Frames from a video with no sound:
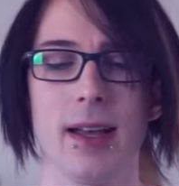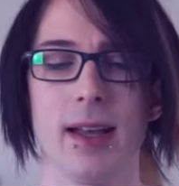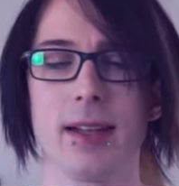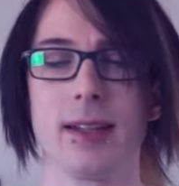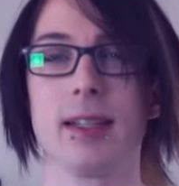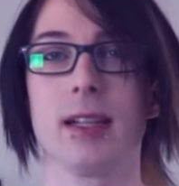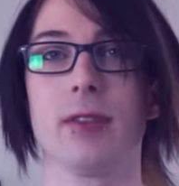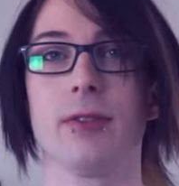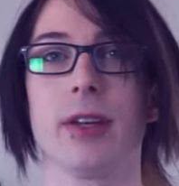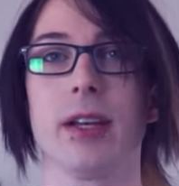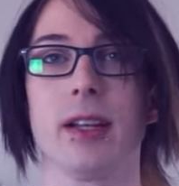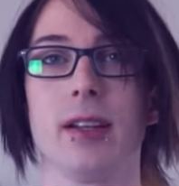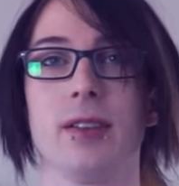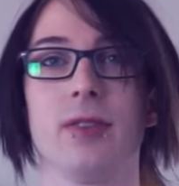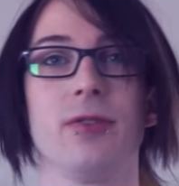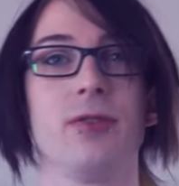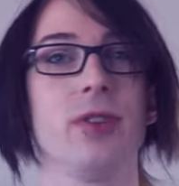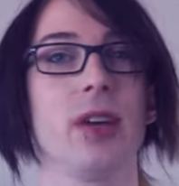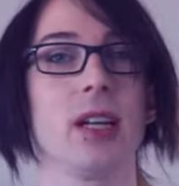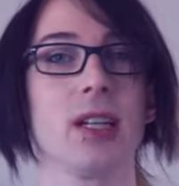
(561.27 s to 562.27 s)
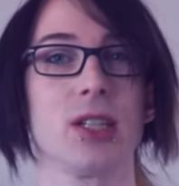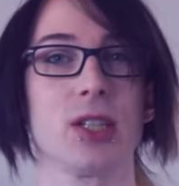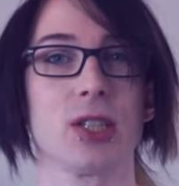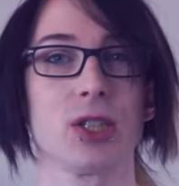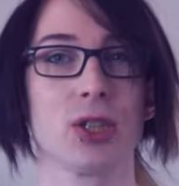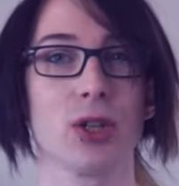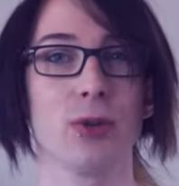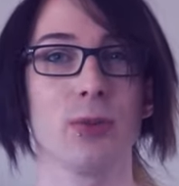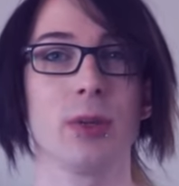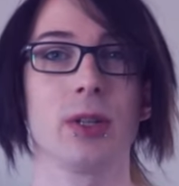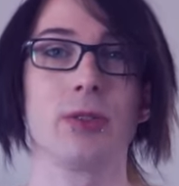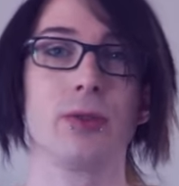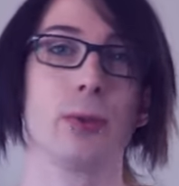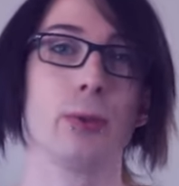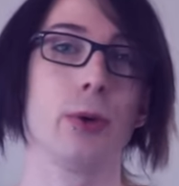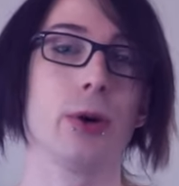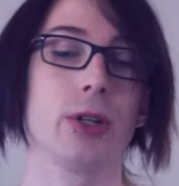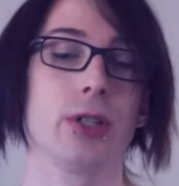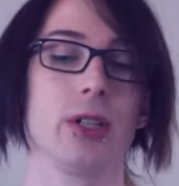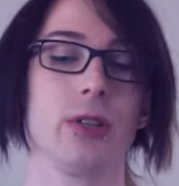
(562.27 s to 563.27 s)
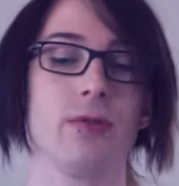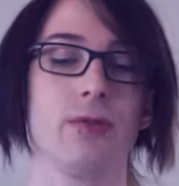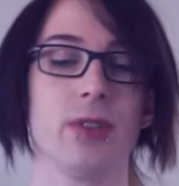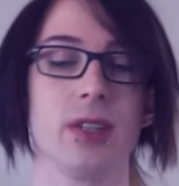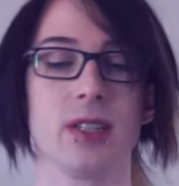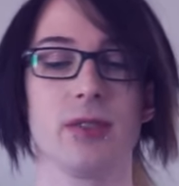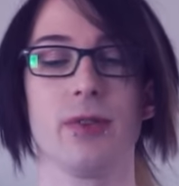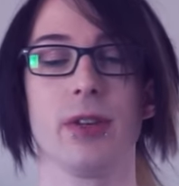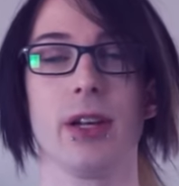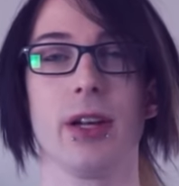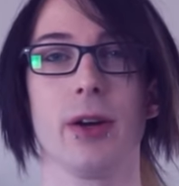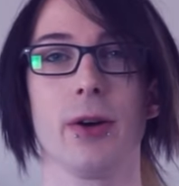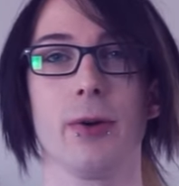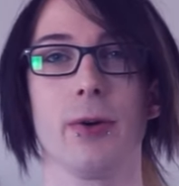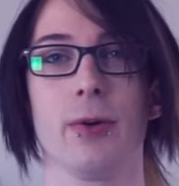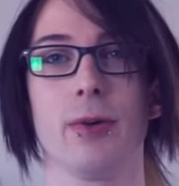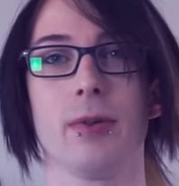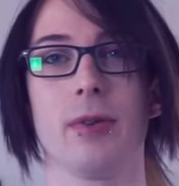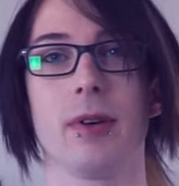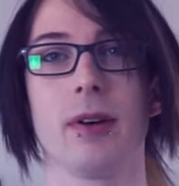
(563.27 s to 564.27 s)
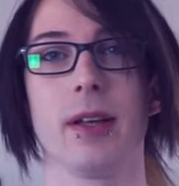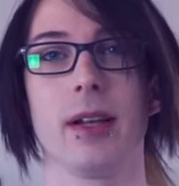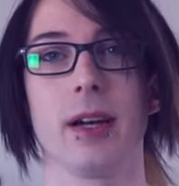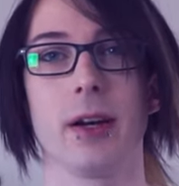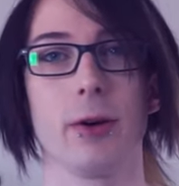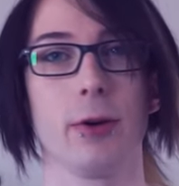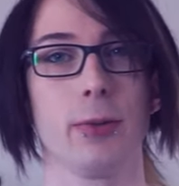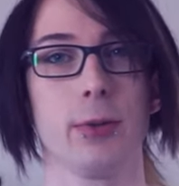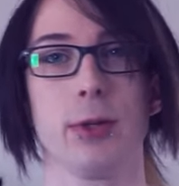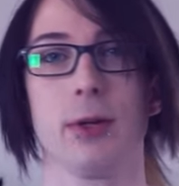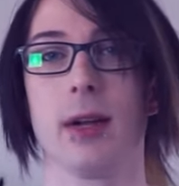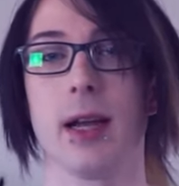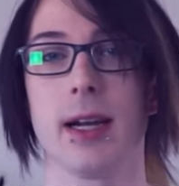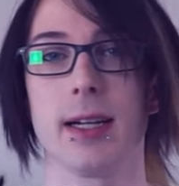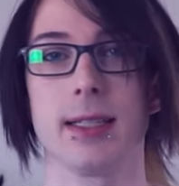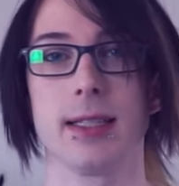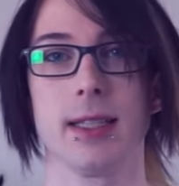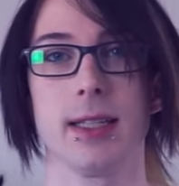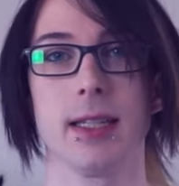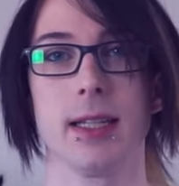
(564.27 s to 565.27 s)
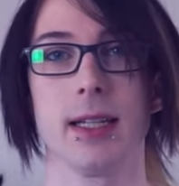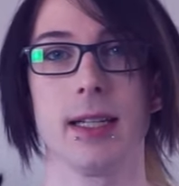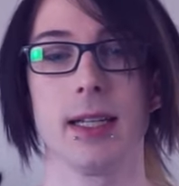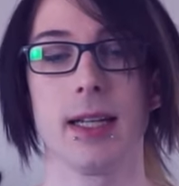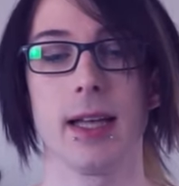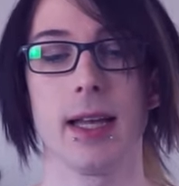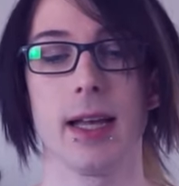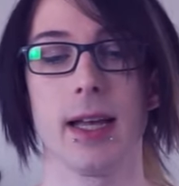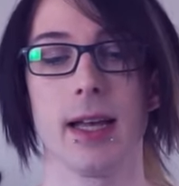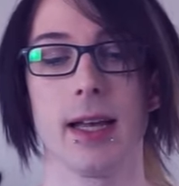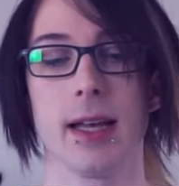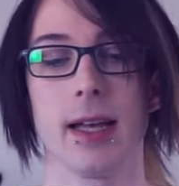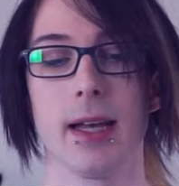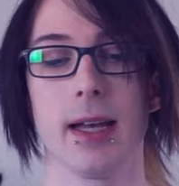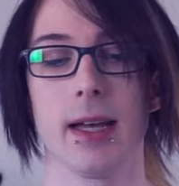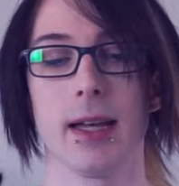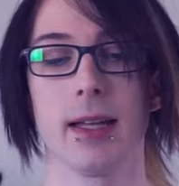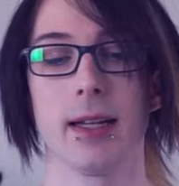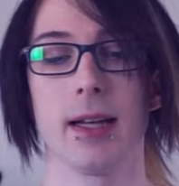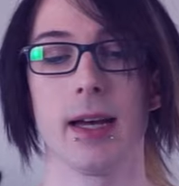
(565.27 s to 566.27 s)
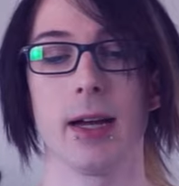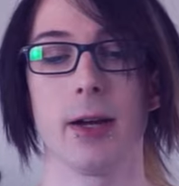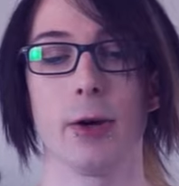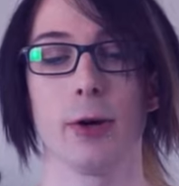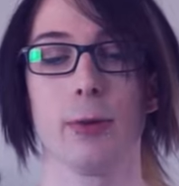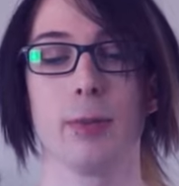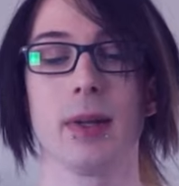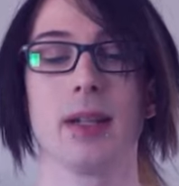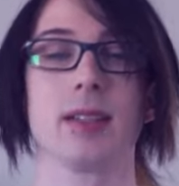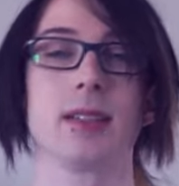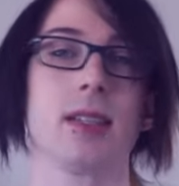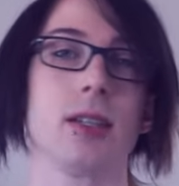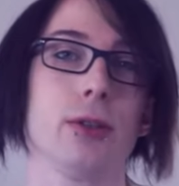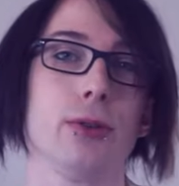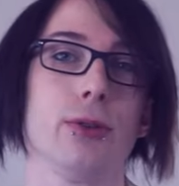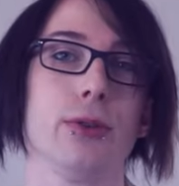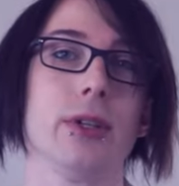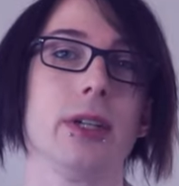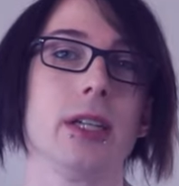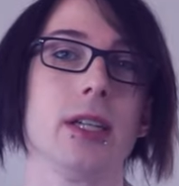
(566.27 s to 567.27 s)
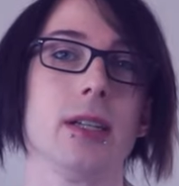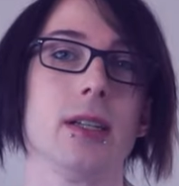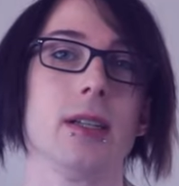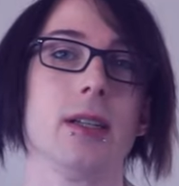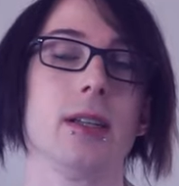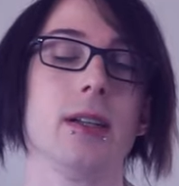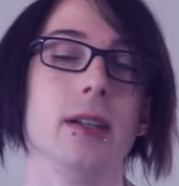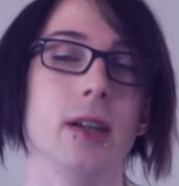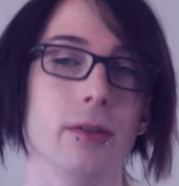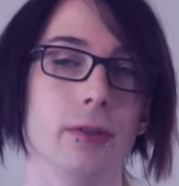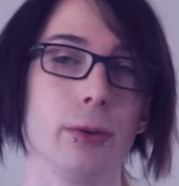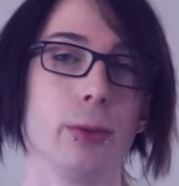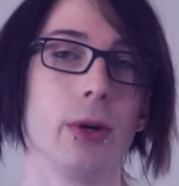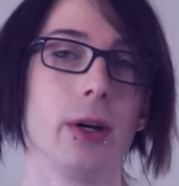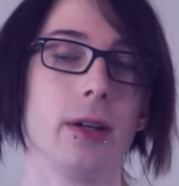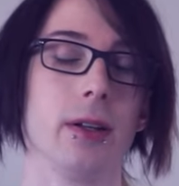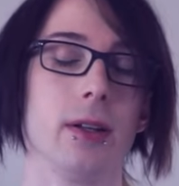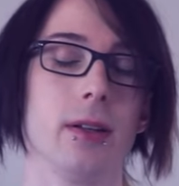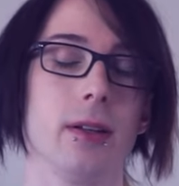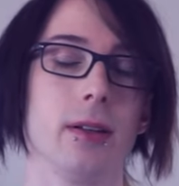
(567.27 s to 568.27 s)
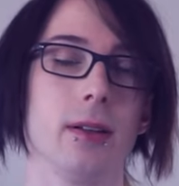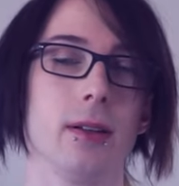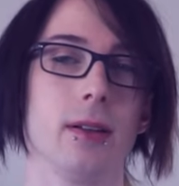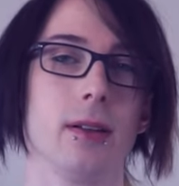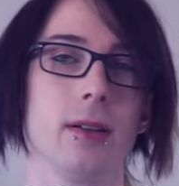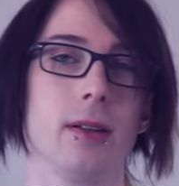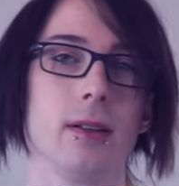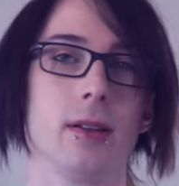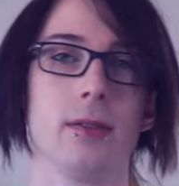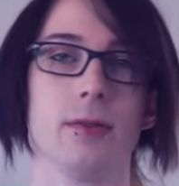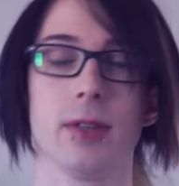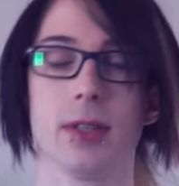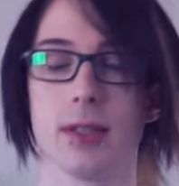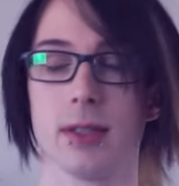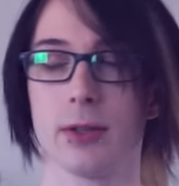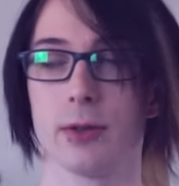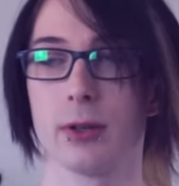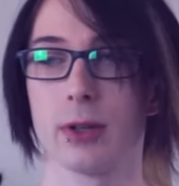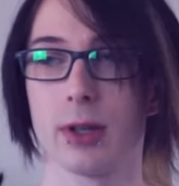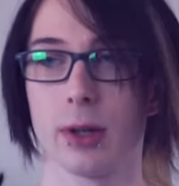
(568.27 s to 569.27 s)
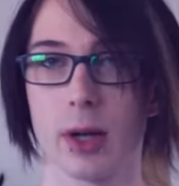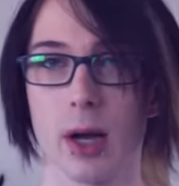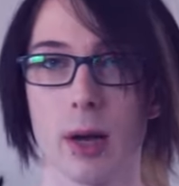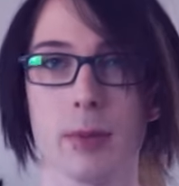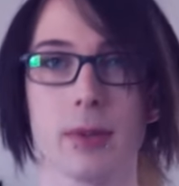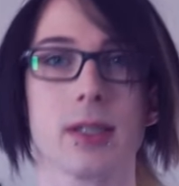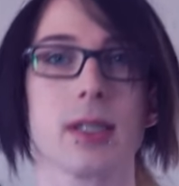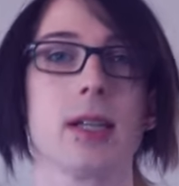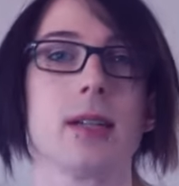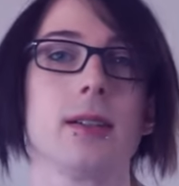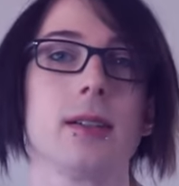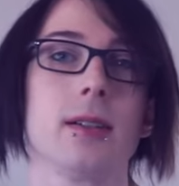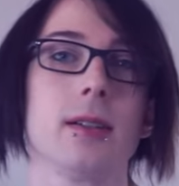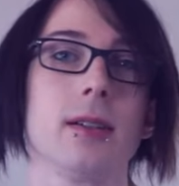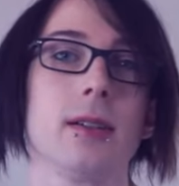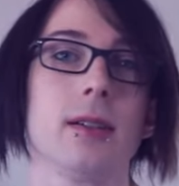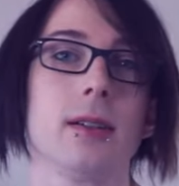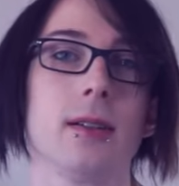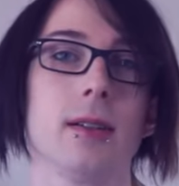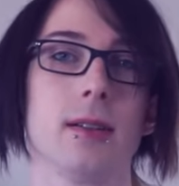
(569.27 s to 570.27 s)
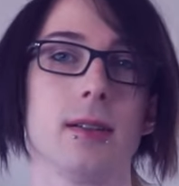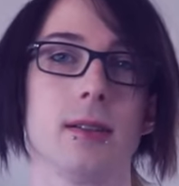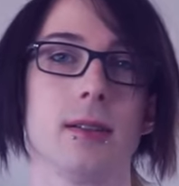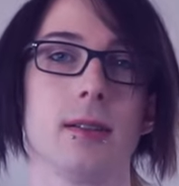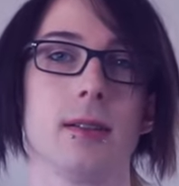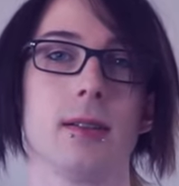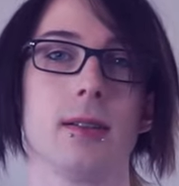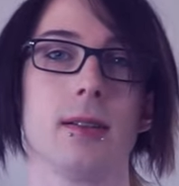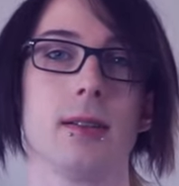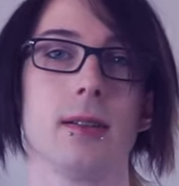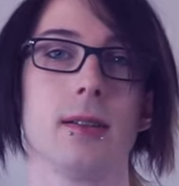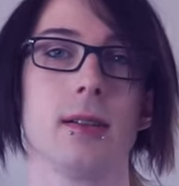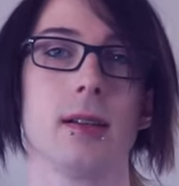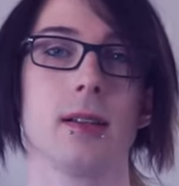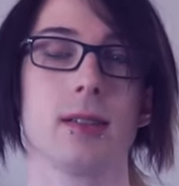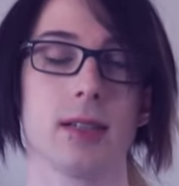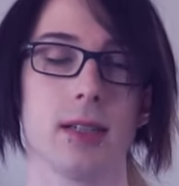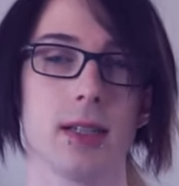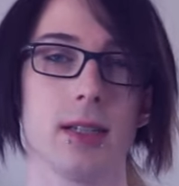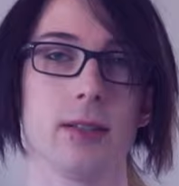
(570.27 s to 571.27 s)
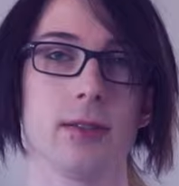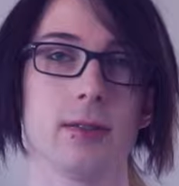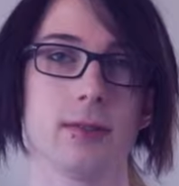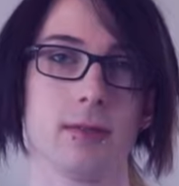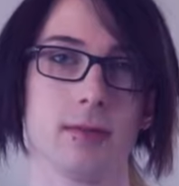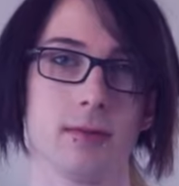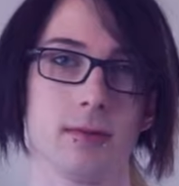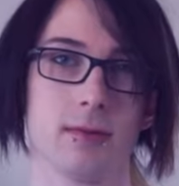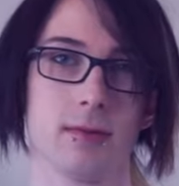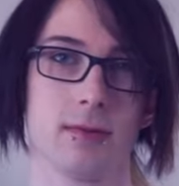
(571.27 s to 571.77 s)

Until then, thanks so much for watching this video, and I hope you liked it, and I hope I'll see you in another one. This is Joachim Comic Center. See you.